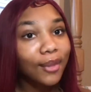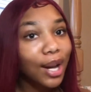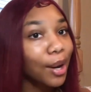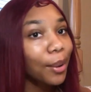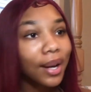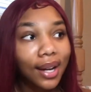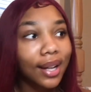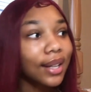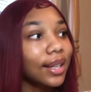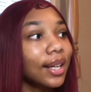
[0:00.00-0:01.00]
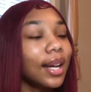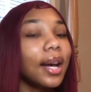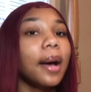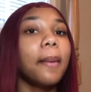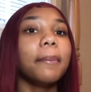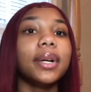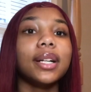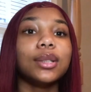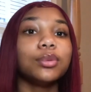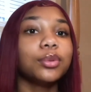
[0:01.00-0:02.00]
Okay,
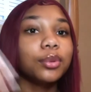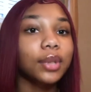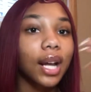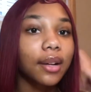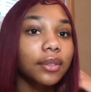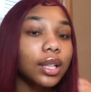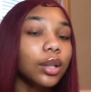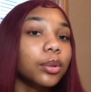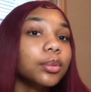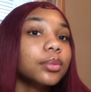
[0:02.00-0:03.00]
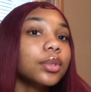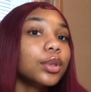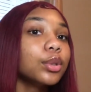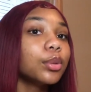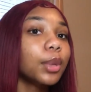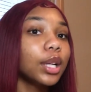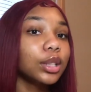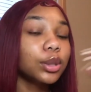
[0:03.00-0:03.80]
but we're not even gonna do too much.